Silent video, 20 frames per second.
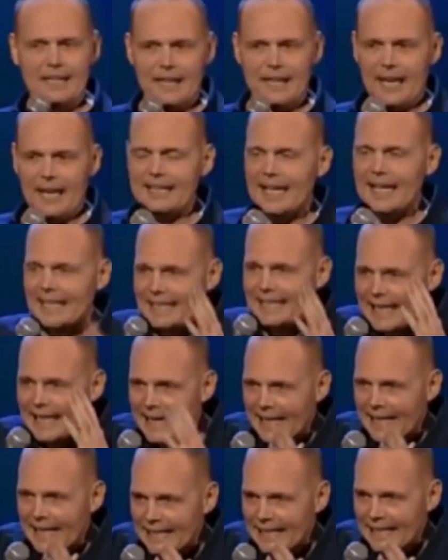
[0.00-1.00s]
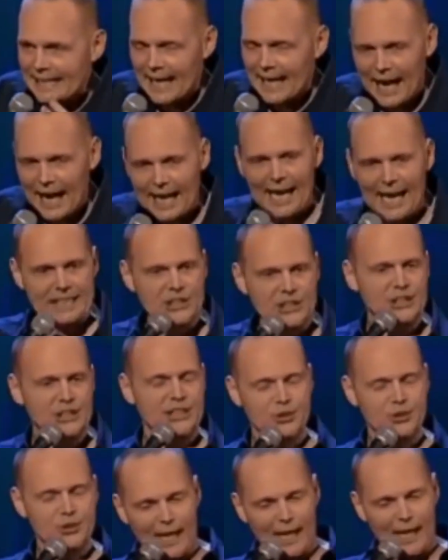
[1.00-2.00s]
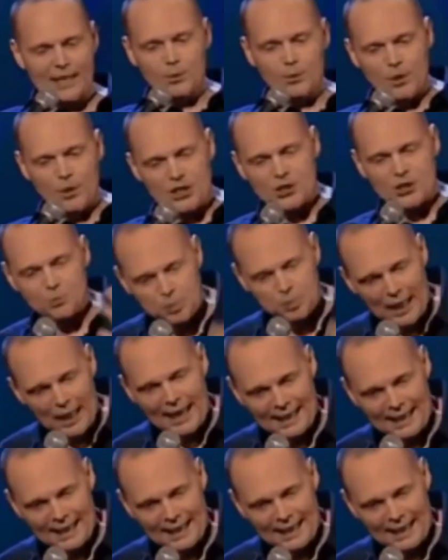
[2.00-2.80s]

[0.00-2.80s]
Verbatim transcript: And like an idiot, I actually tried to explain